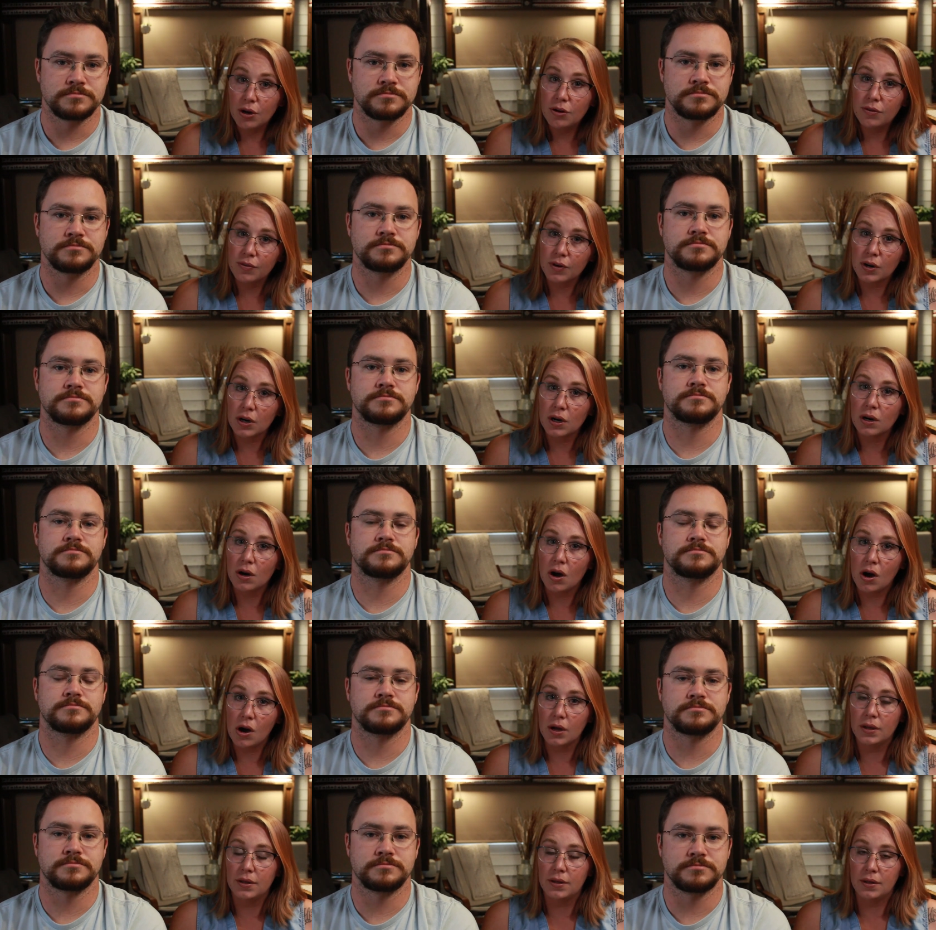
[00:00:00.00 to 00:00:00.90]
Speaker 1: over
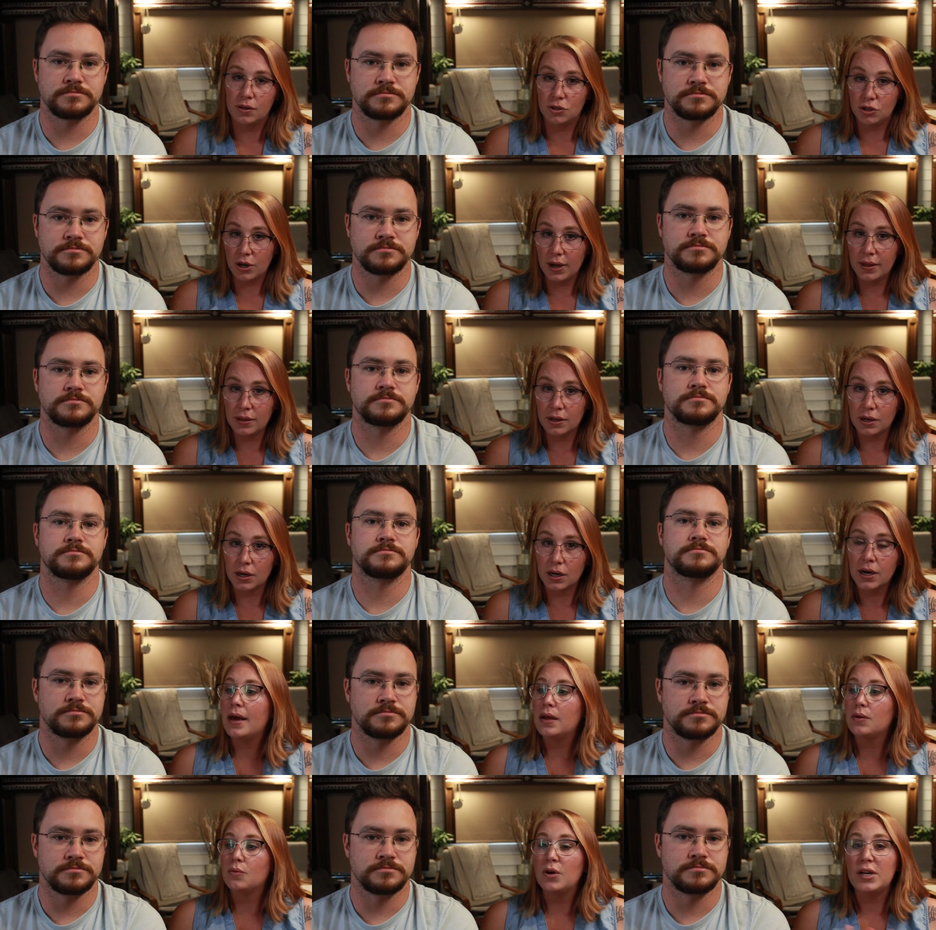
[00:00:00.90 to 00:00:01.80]
on the trailer
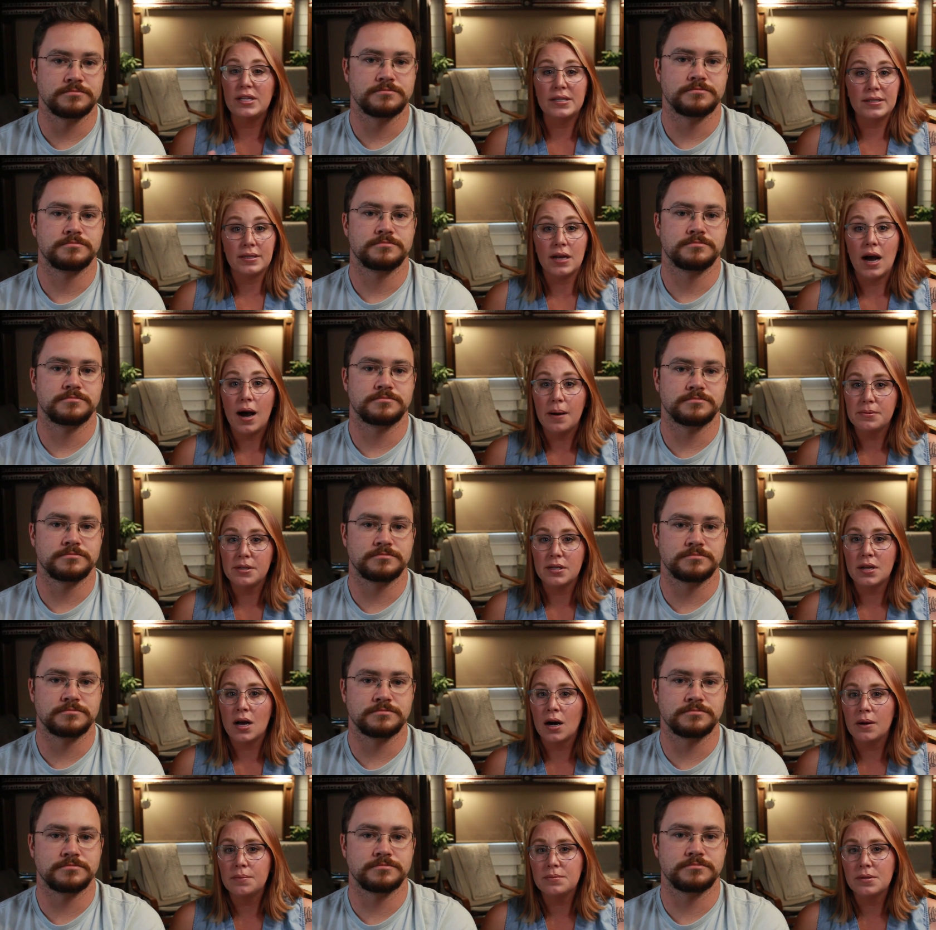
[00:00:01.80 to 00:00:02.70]
and we stopped and
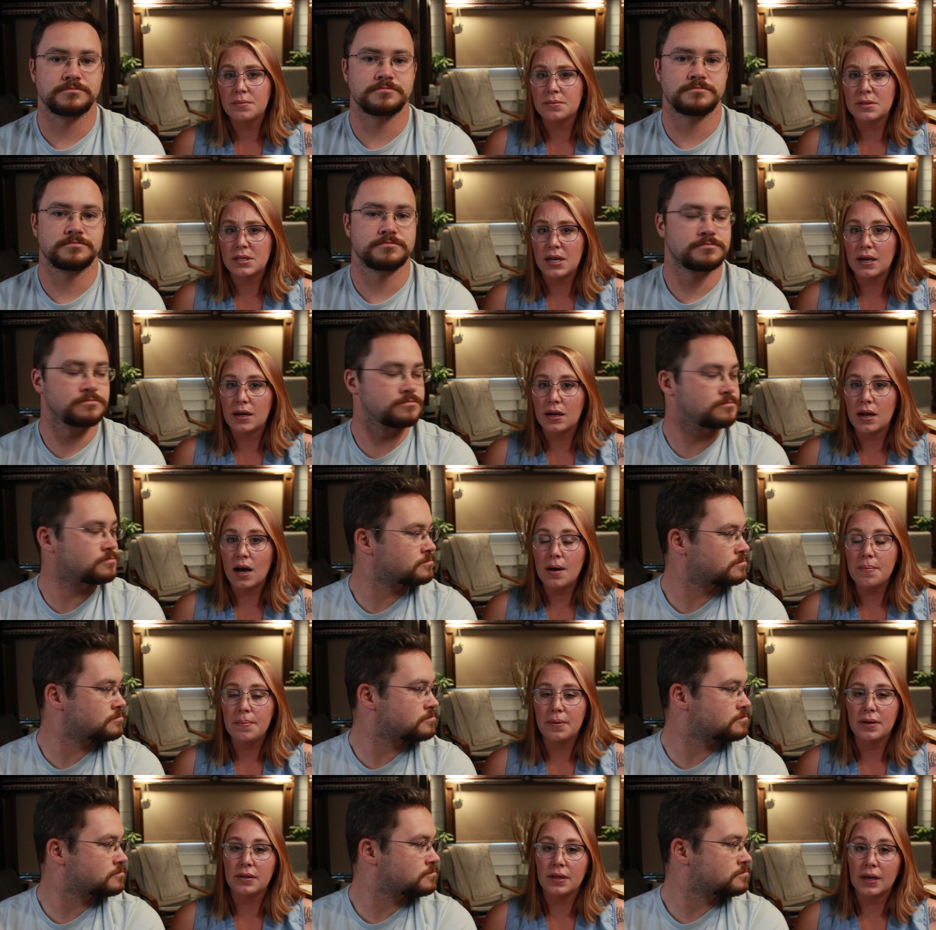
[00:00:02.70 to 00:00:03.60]
helped him set it
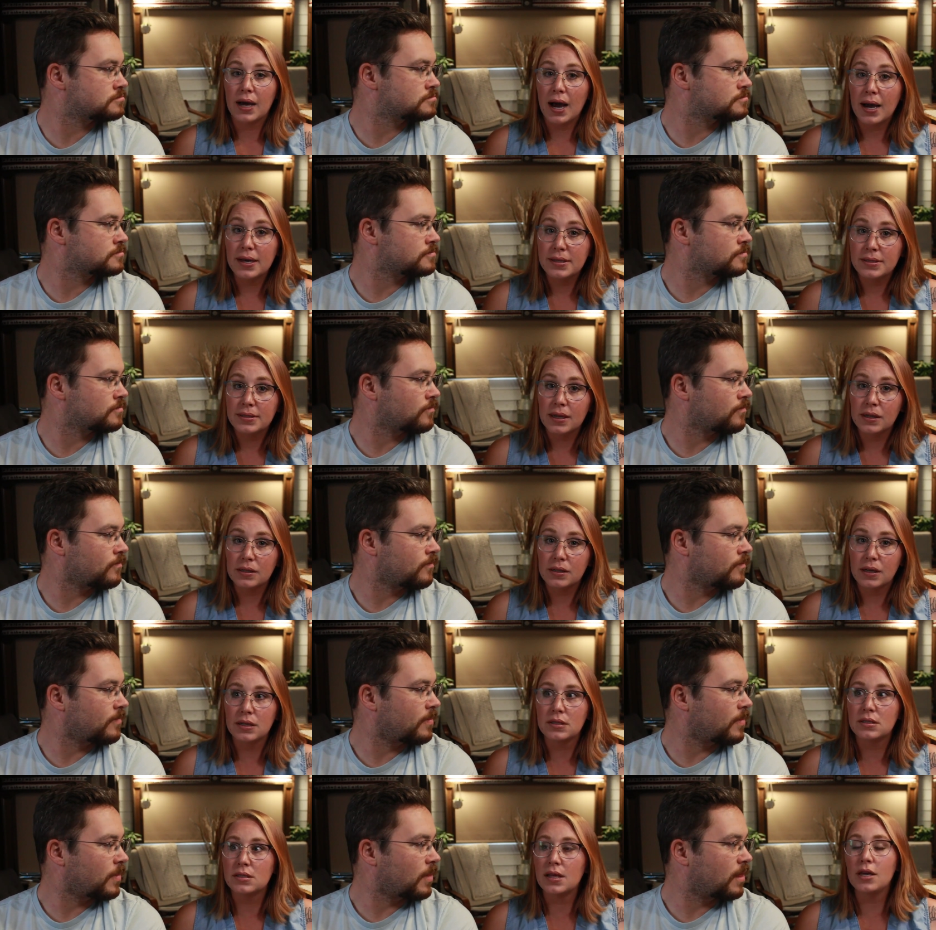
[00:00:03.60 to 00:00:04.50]
up and the guy said to
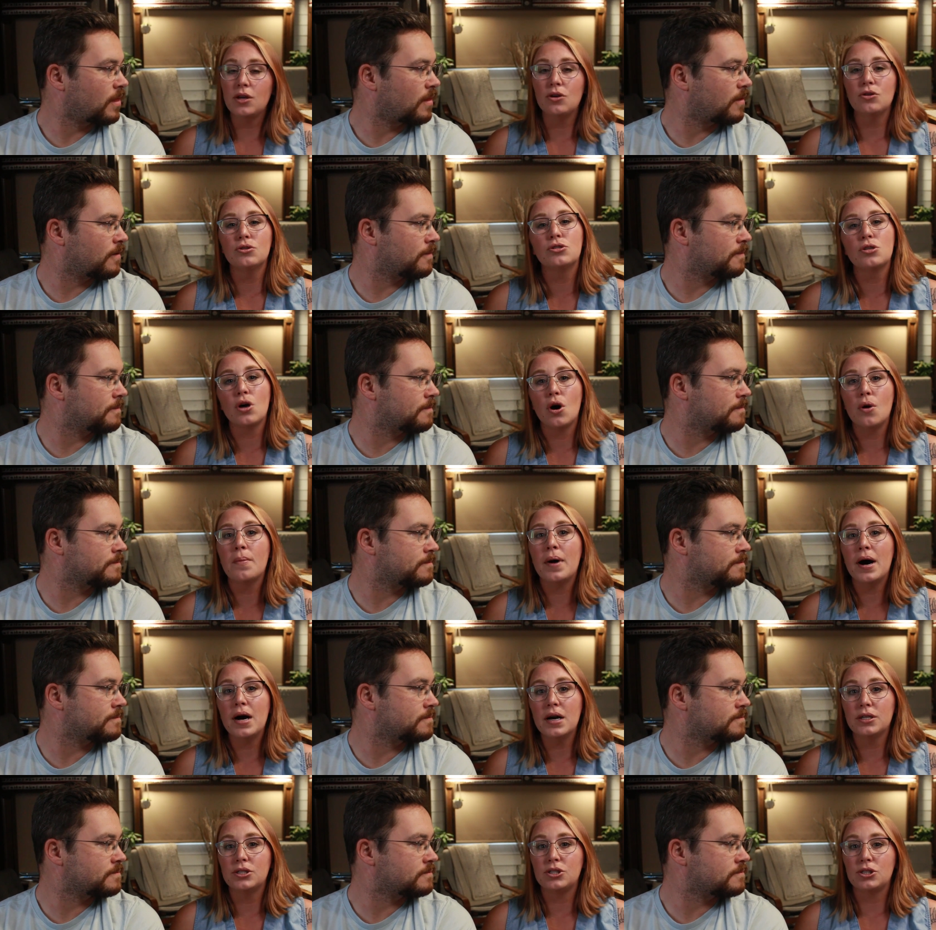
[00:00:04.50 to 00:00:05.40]
us, thank you so
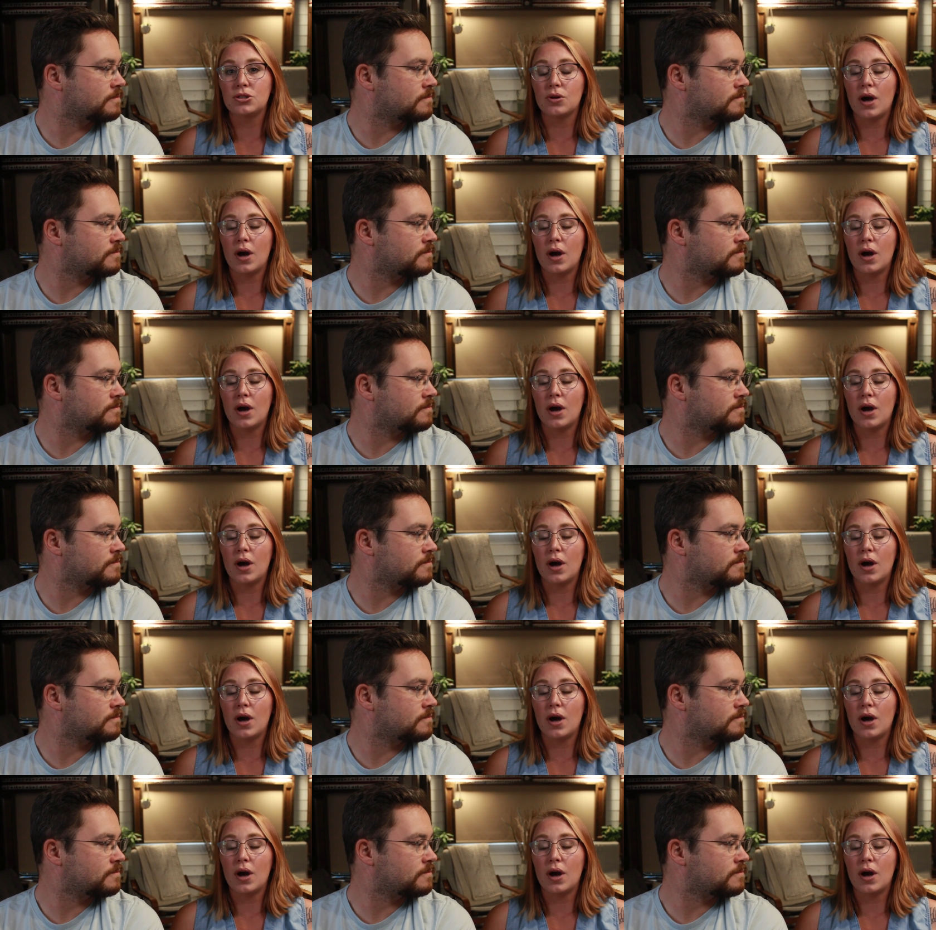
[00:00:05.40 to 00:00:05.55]
much.